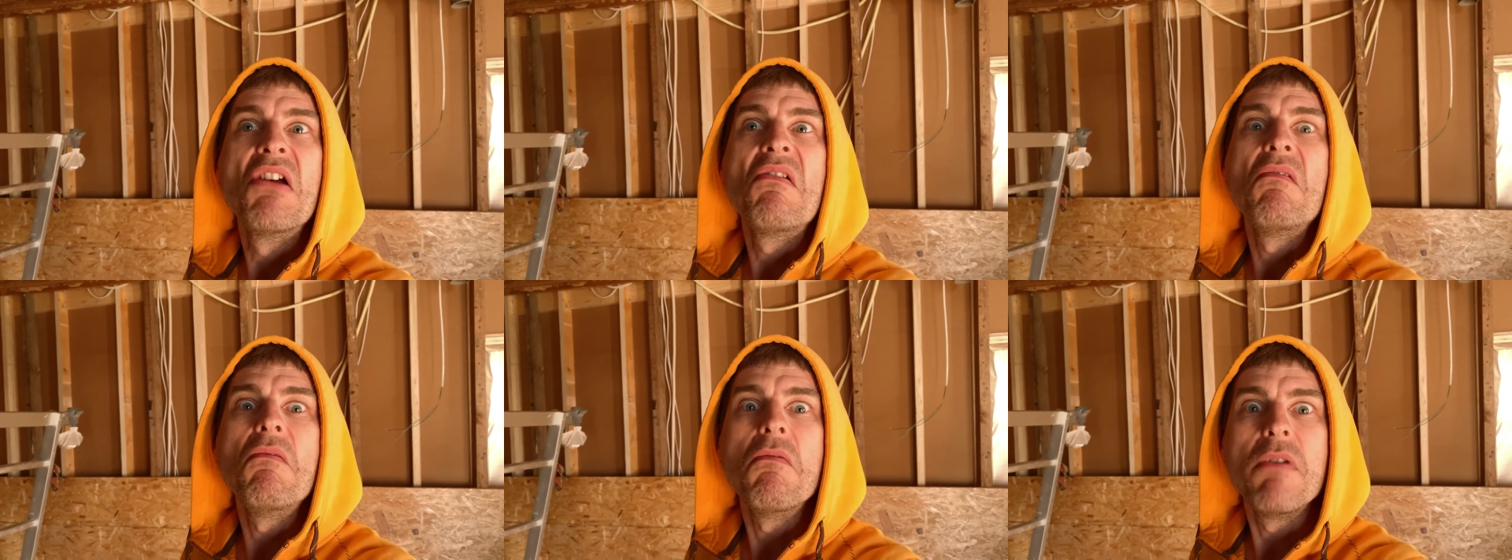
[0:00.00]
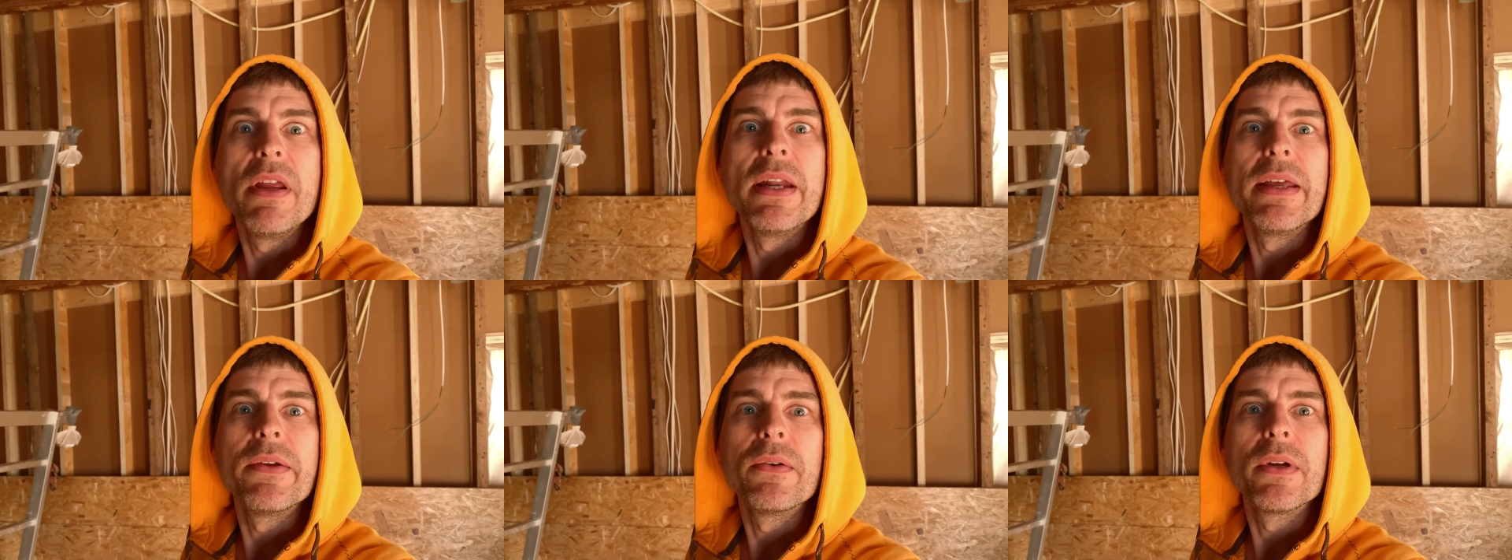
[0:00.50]

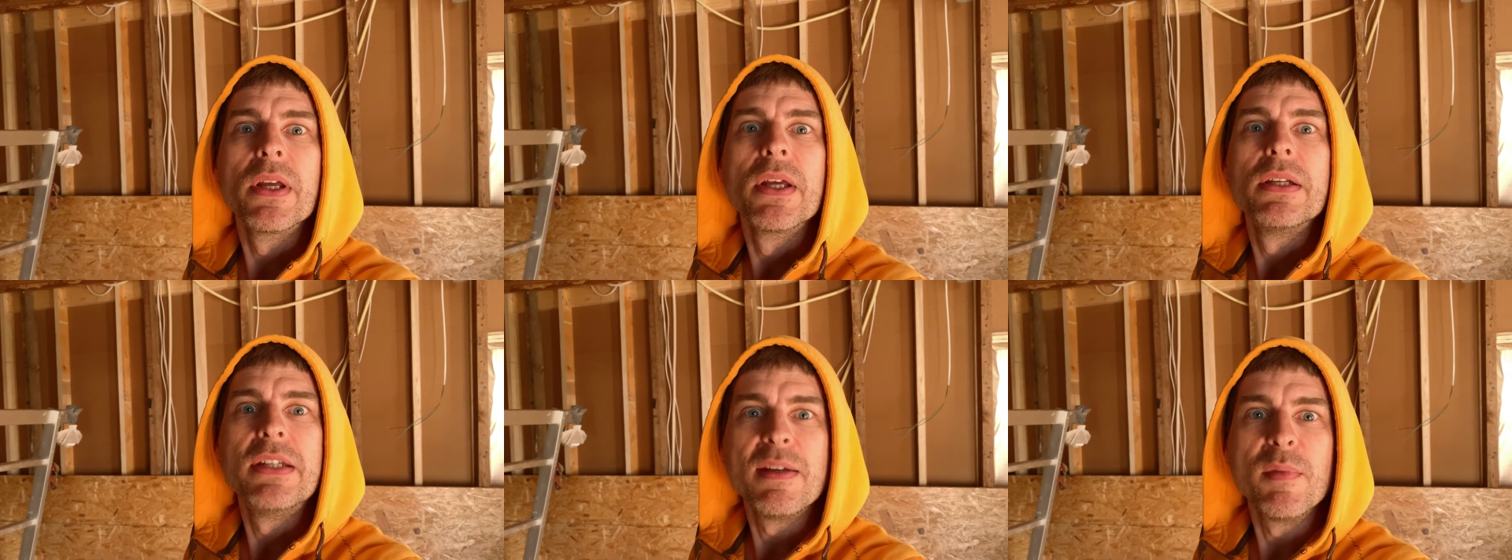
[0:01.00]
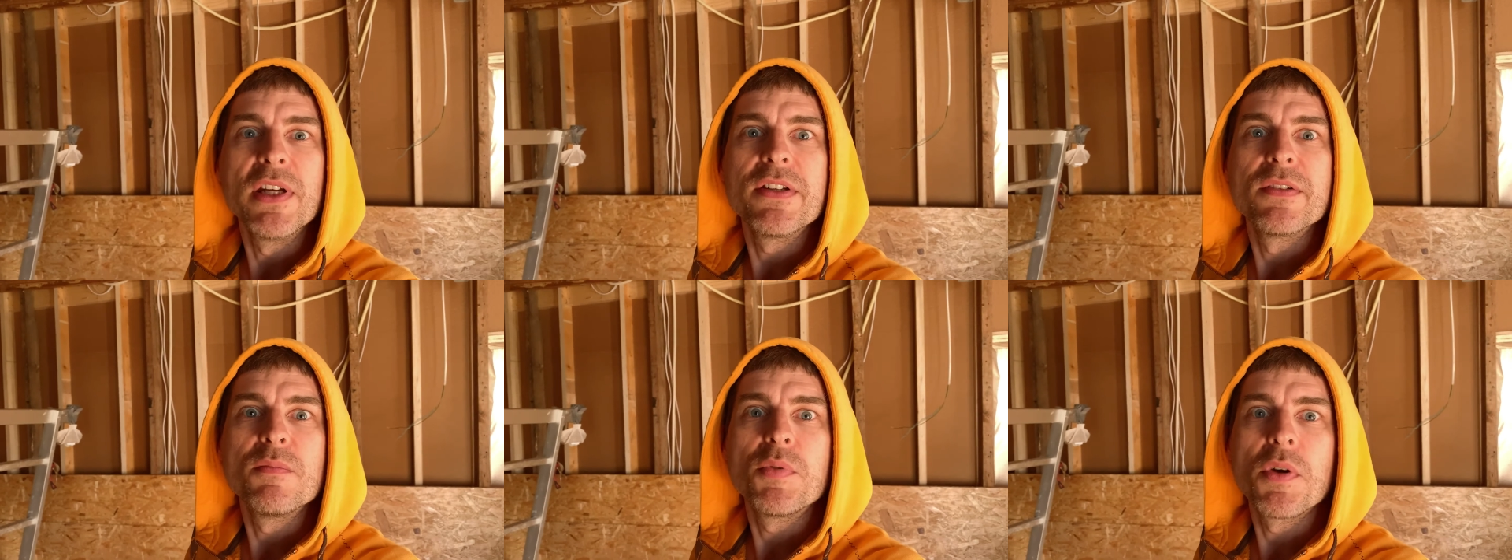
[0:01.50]
really good
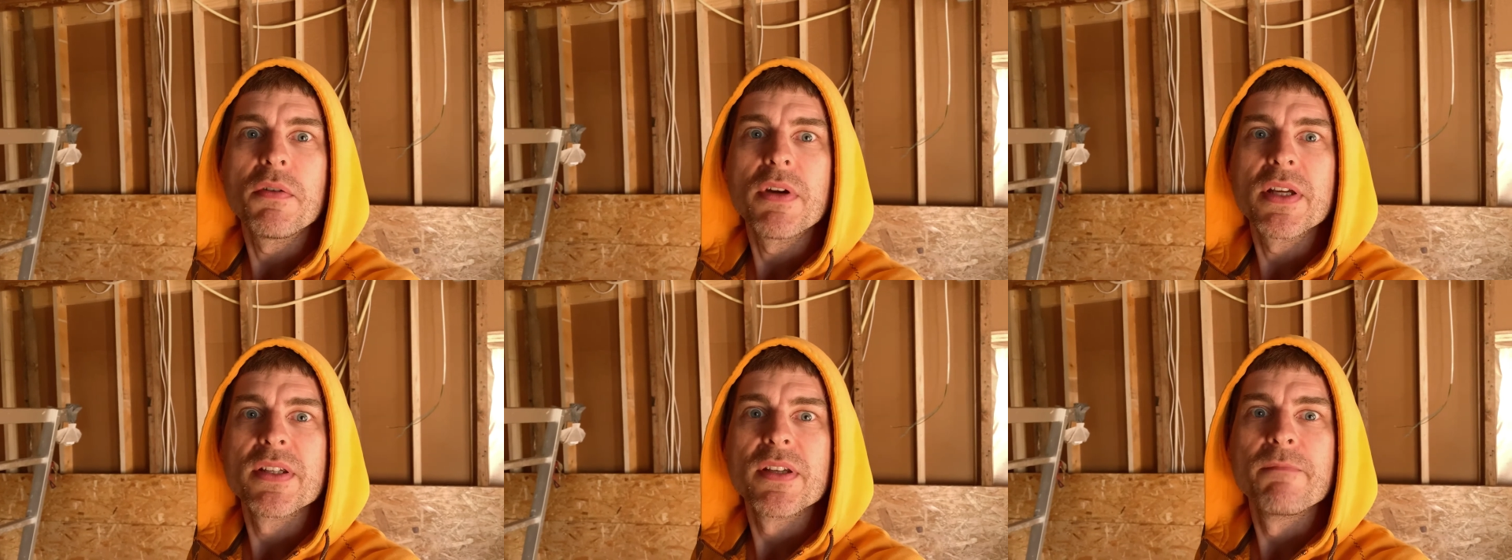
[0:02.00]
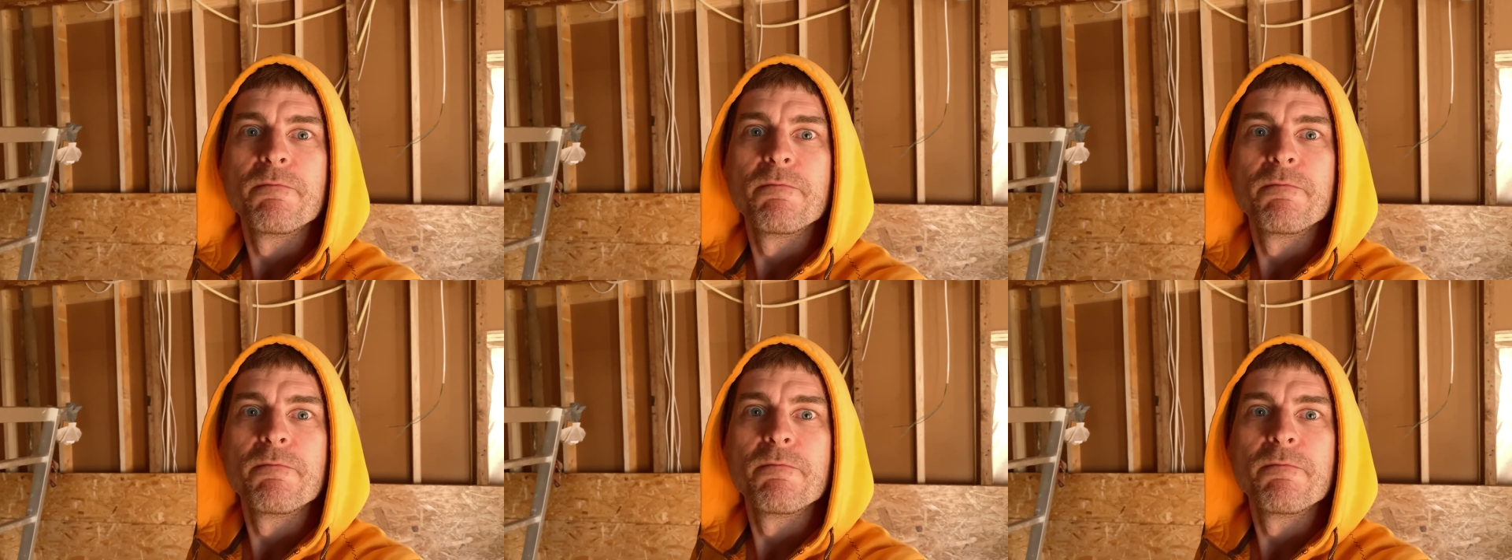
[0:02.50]
demolition progress.